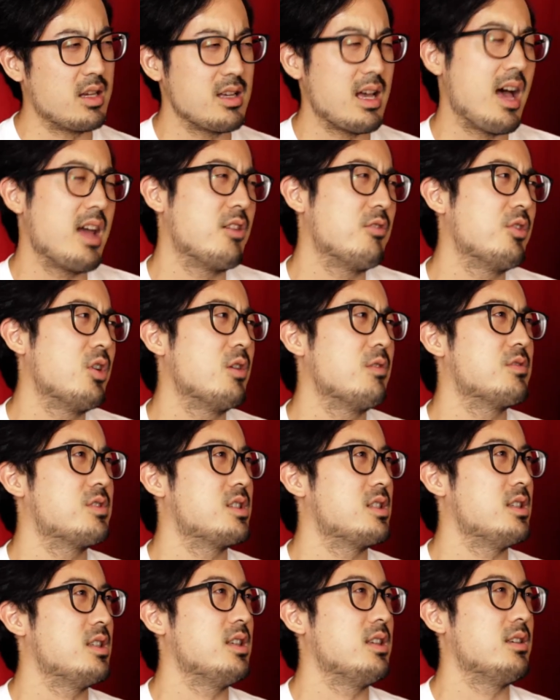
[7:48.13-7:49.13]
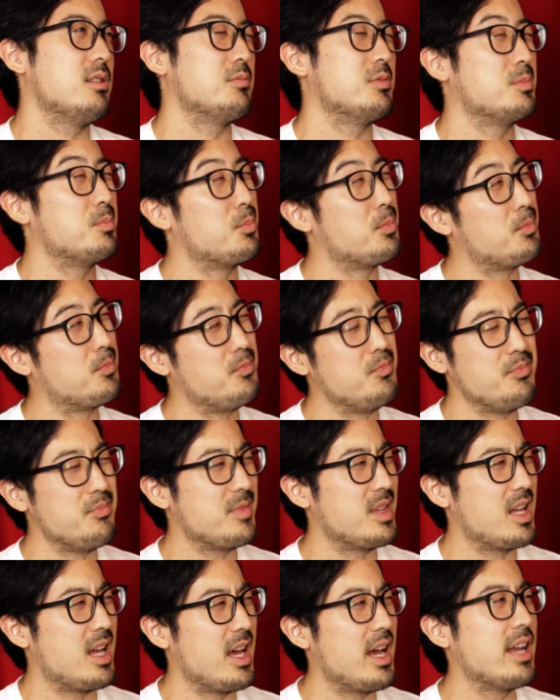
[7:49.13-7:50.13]
I don't know if she.
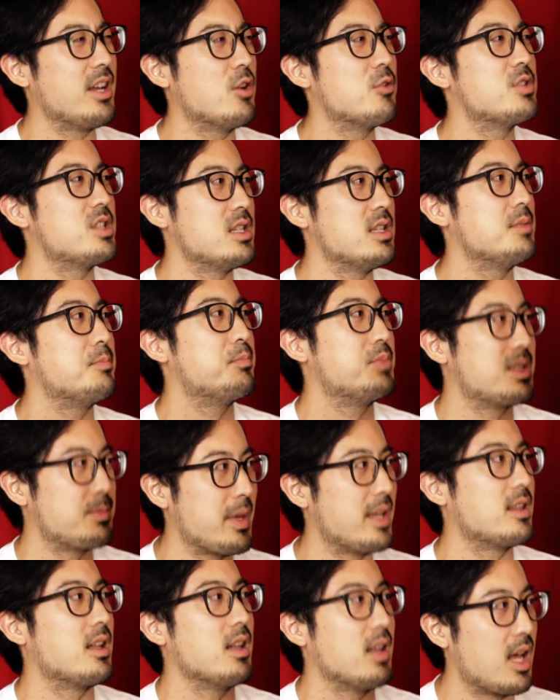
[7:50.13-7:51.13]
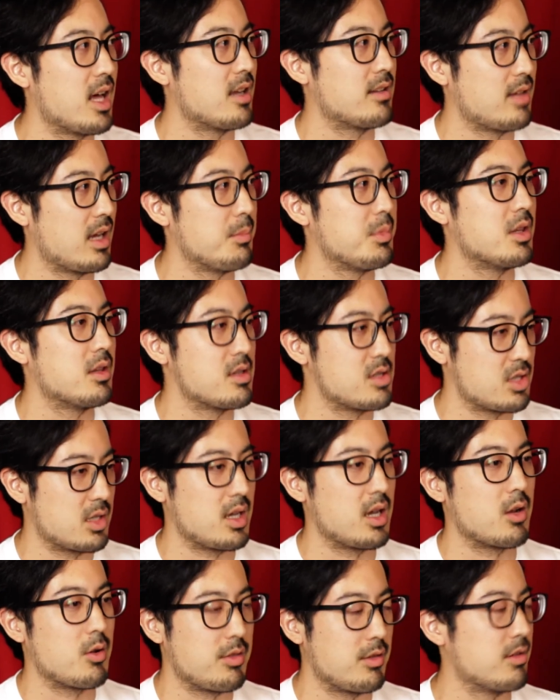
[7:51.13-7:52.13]
I know she spent a lot of time in the
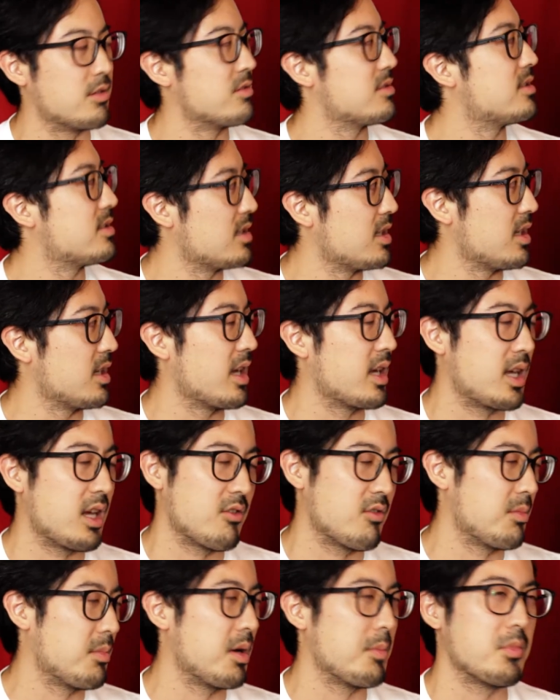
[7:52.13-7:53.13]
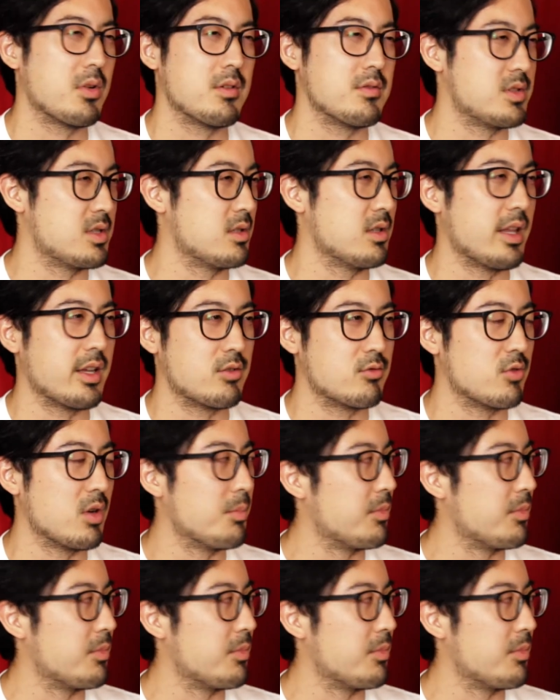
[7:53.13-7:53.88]
Chicago mm -hmm. theater scene. I can't remember if she. Great.